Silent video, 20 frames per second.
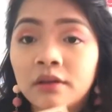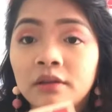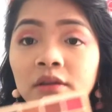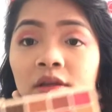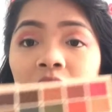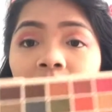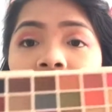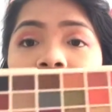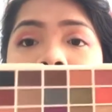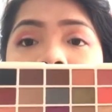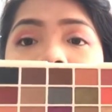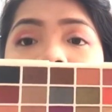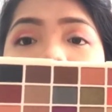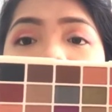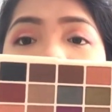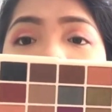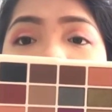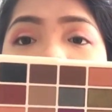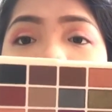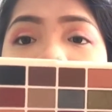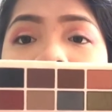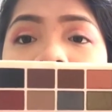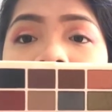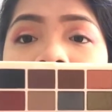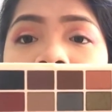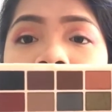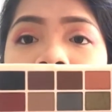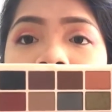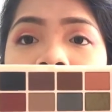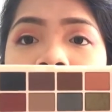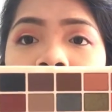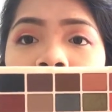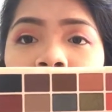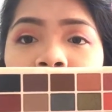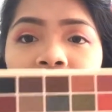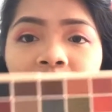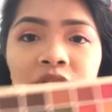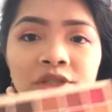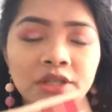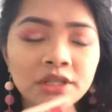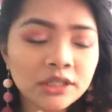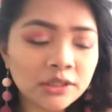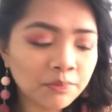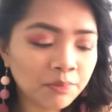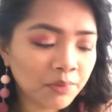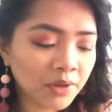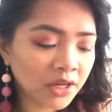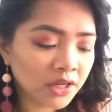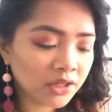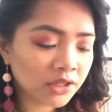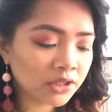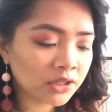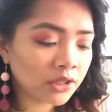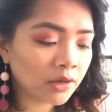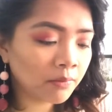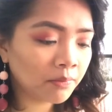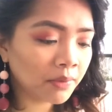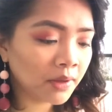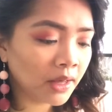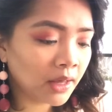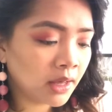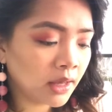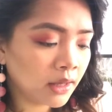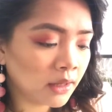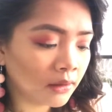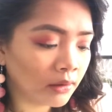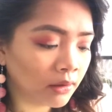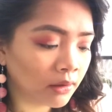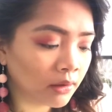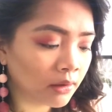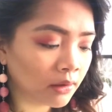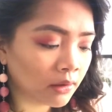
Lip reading: this right here, which is pink champagne,